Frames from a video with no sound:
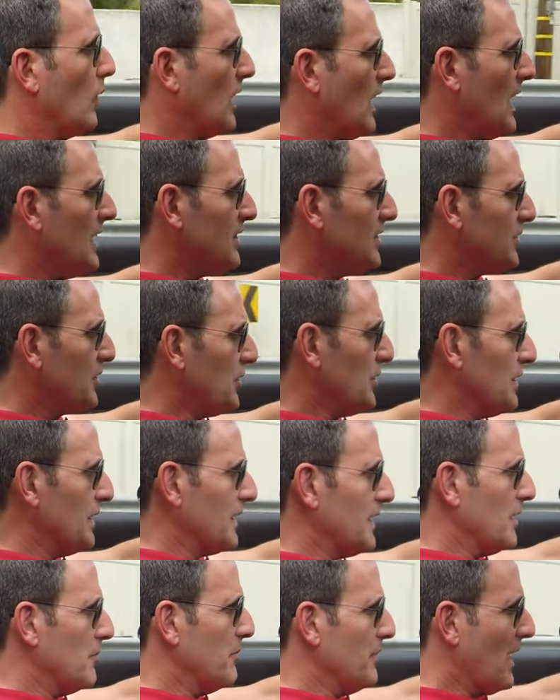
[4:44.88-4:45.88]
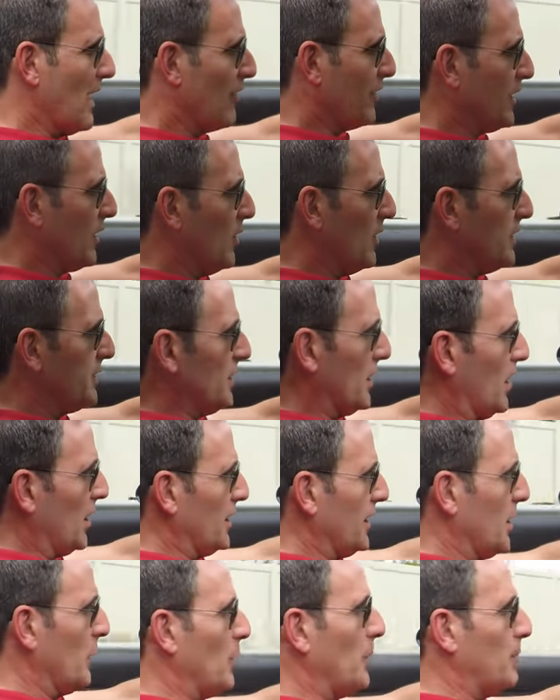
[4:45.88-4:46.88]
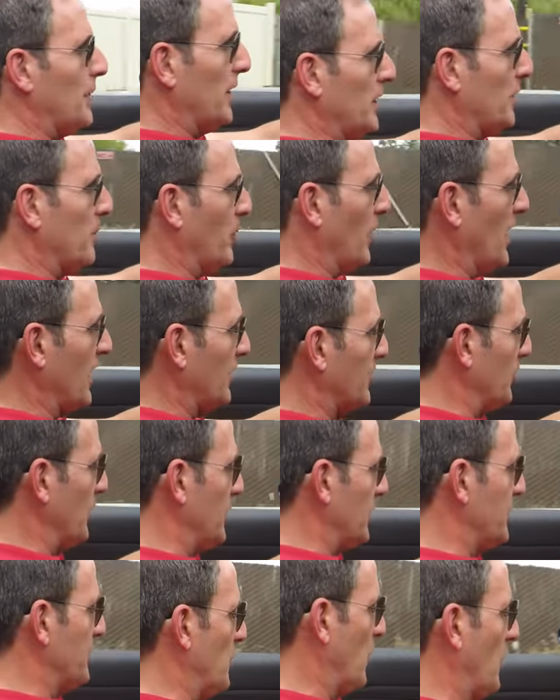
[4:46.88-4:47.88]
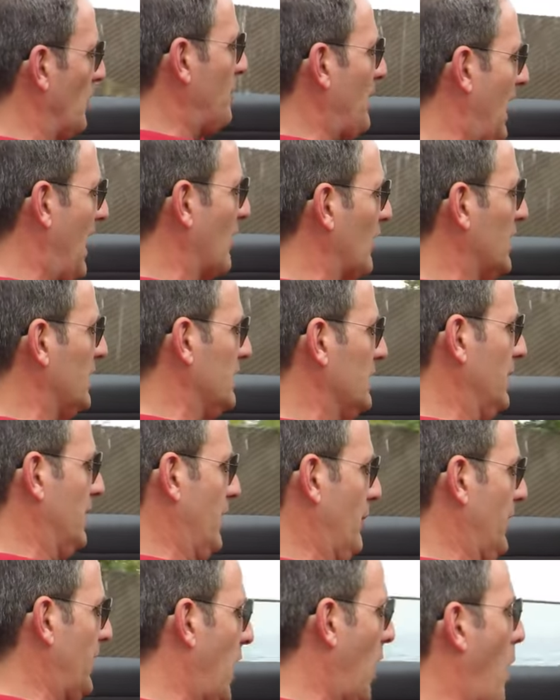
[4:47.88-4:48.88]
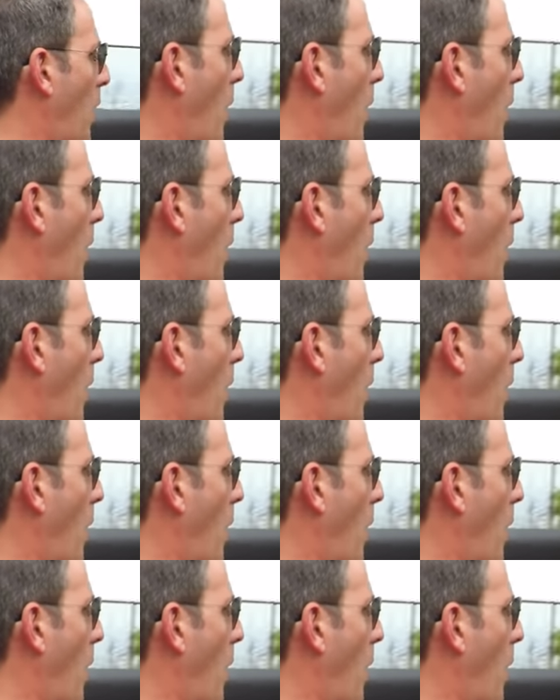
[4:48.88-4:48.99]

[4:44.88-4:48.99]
Well, I certainly am never going to argue with bigger brakes when there's more power. Here we